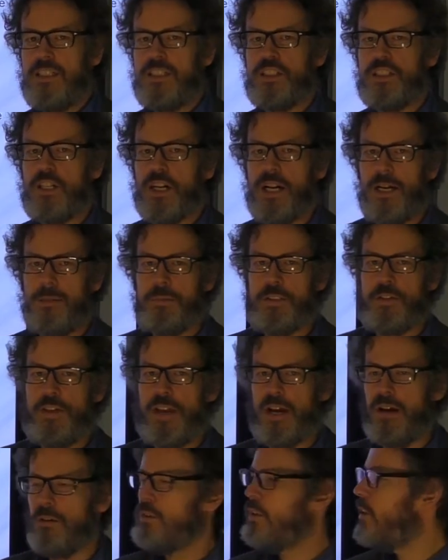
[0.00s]
describes
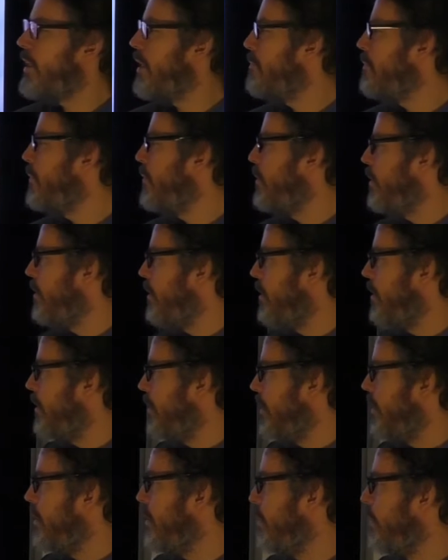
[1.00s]
the outcome
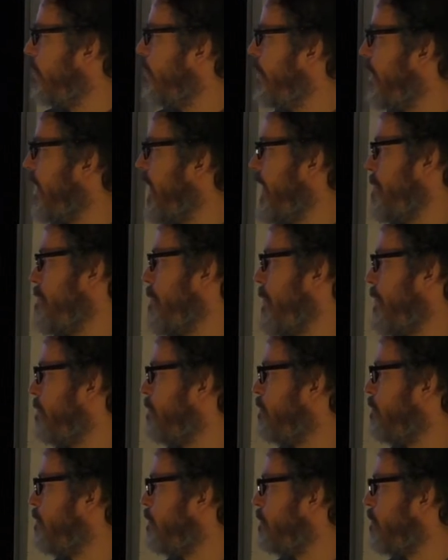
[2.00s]
of the game.
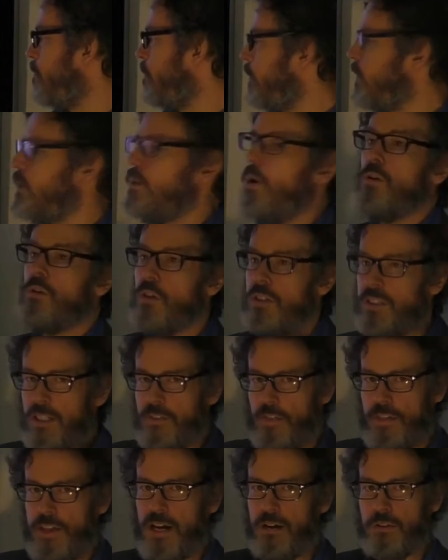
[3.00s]
No, not
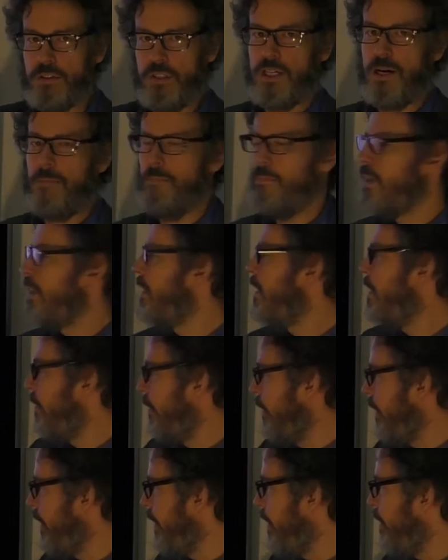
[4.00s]
yet the outcome.
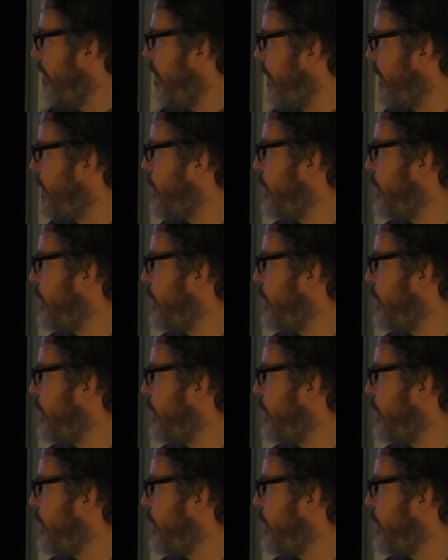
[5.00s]
The